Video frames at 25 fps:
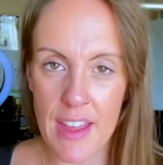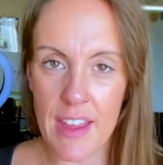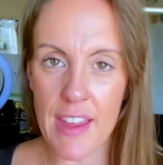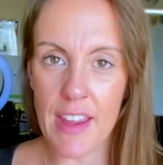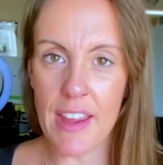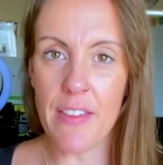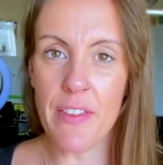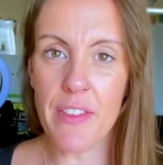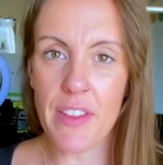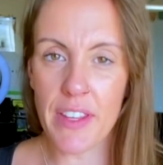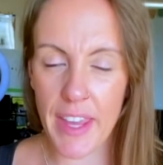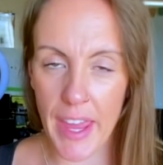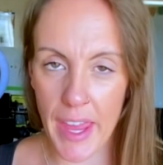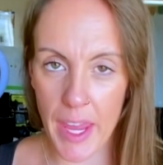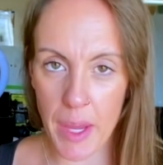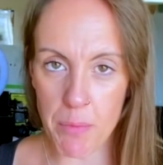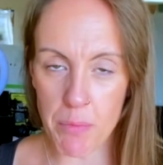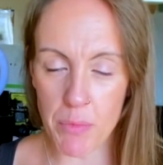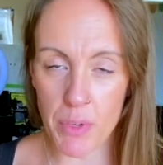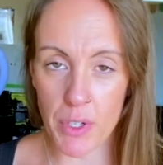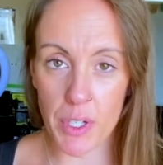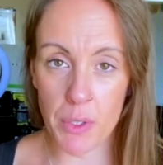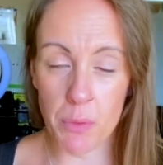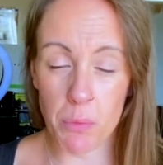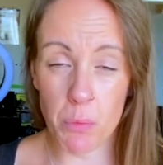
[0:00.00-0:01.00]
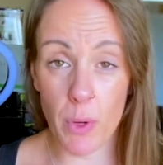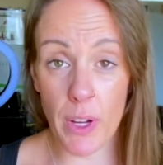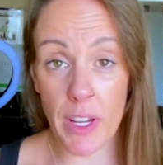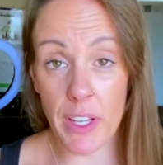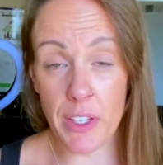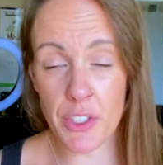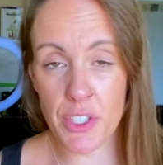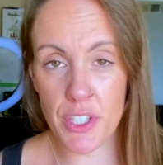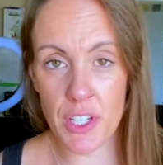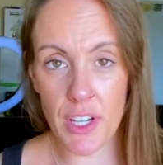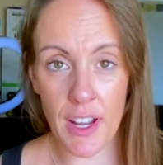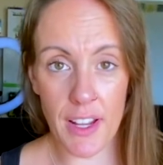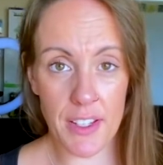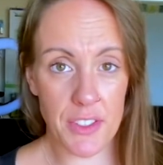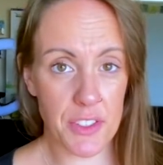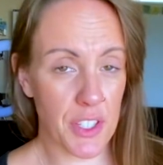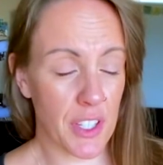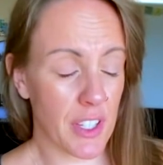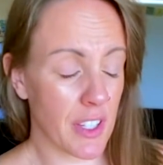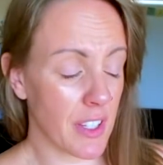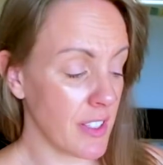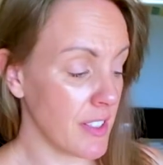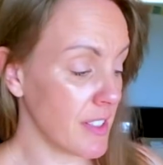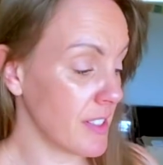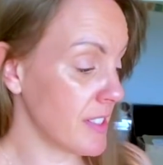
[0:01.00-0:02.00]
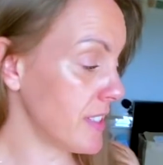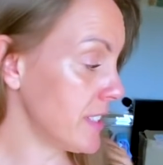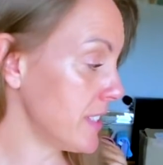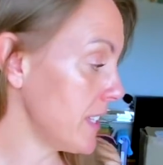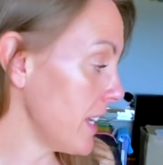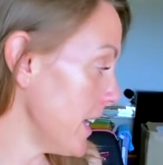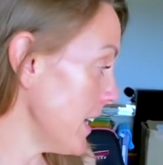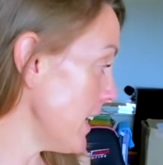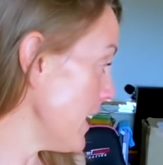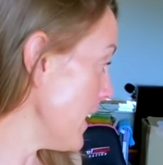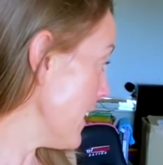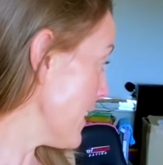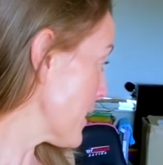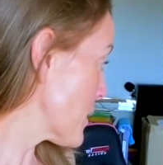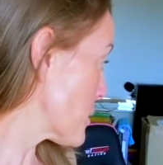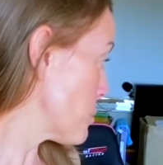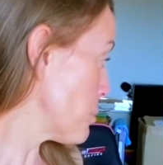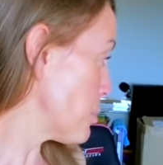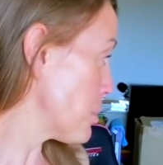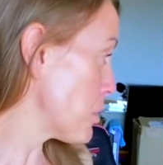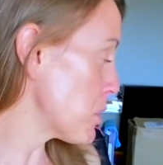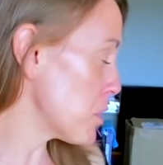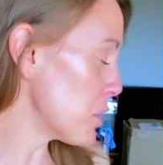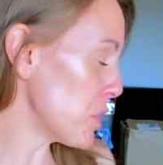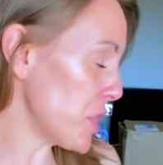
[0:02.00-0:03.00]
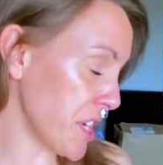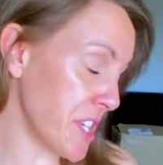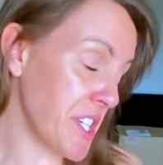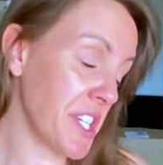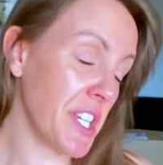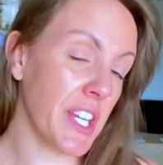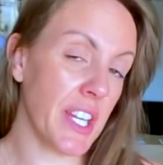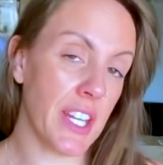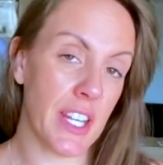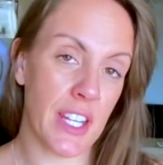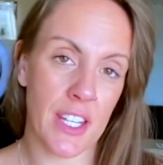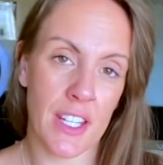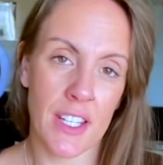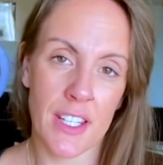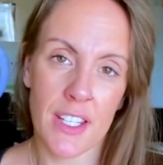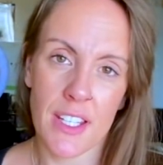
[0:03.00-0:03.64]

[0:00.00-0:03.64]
in the game room, which as you can see is pretty